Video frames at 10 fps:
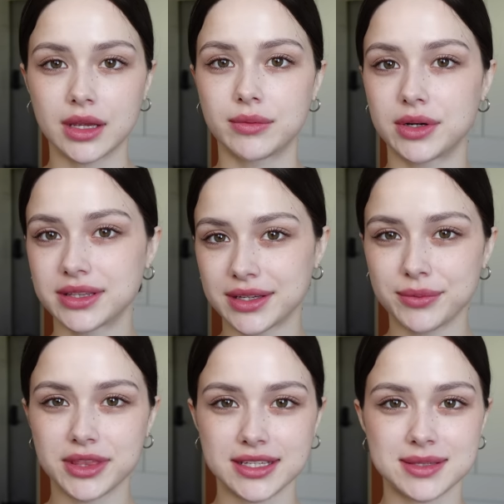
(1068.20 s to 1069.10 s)
We're done
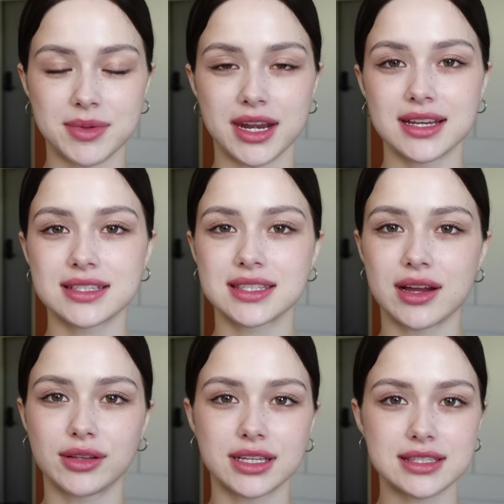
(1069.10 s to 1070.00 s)
with cosmetics,
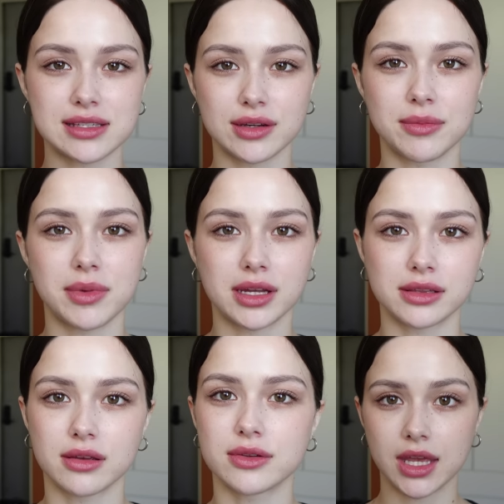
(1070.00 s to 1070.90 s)
now let's look at my
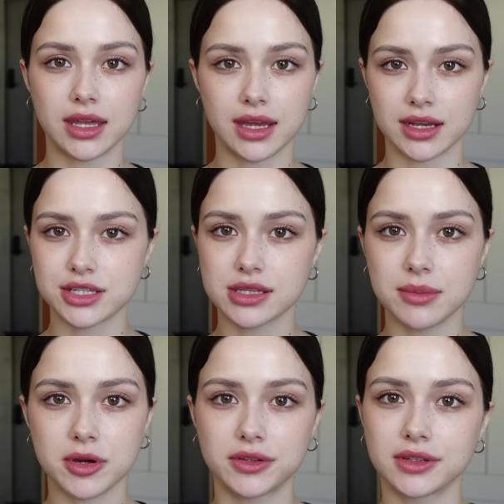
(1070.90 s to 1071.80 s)
clothes. And I actually
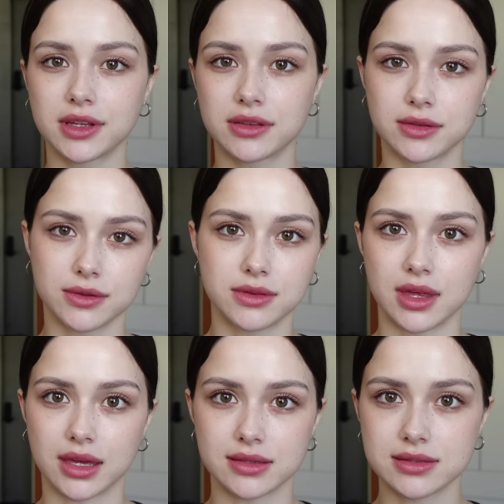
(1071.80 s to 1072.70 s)
bought only 2
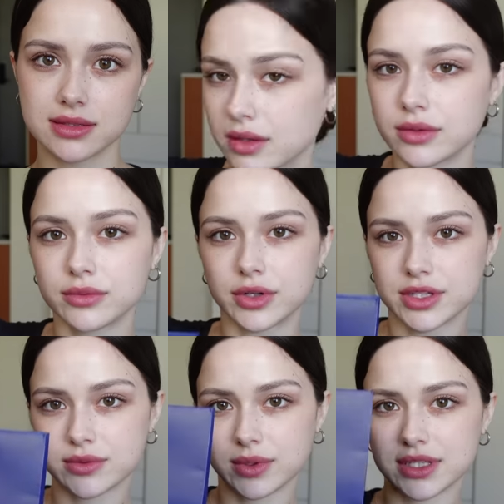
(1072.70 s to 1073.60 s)
things.
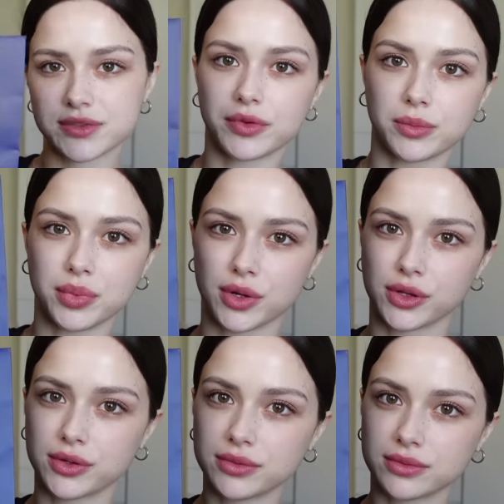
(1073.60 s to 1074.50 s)
First one is from
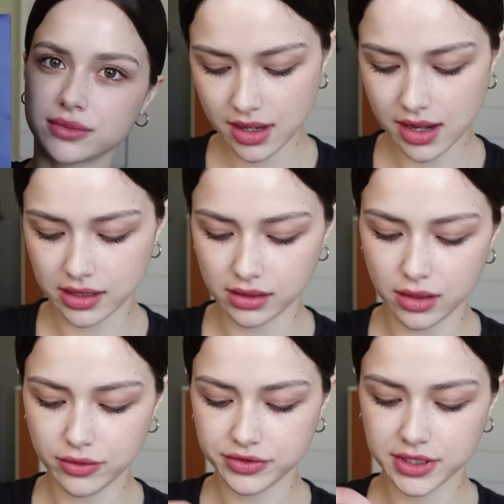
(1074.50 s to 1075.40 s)
Polo. I
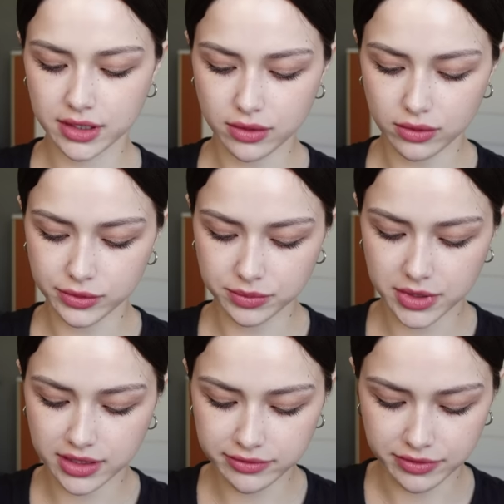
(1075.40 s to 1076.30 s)
love their old
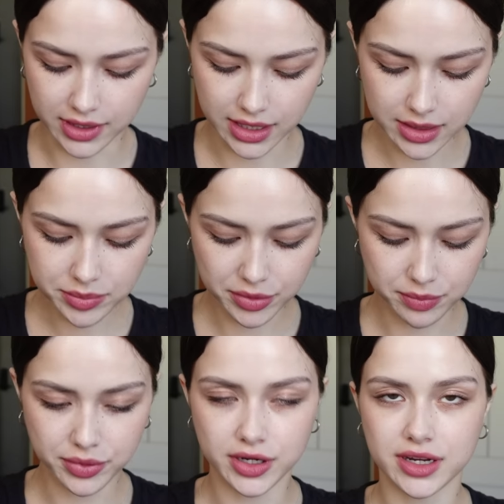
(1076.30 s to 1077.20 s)
money vibe,
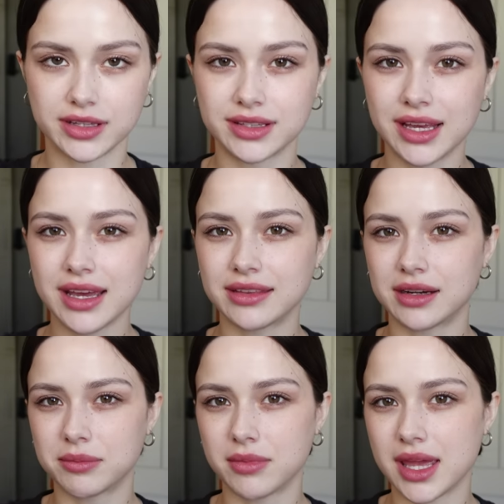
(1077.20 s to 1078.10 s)
but
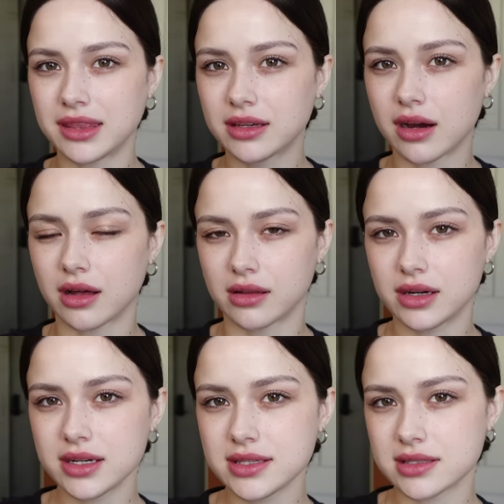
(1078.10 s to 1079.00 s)
their main
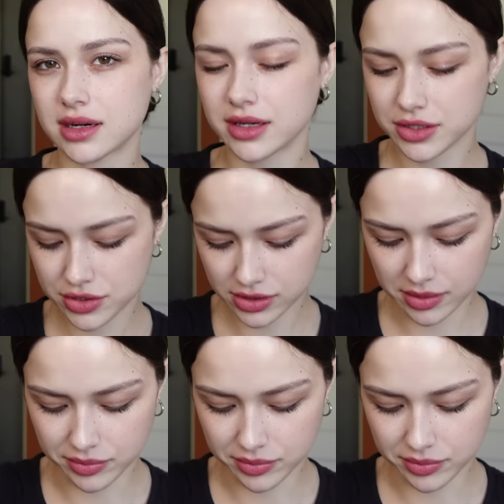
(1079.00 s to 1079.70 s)
colors are usually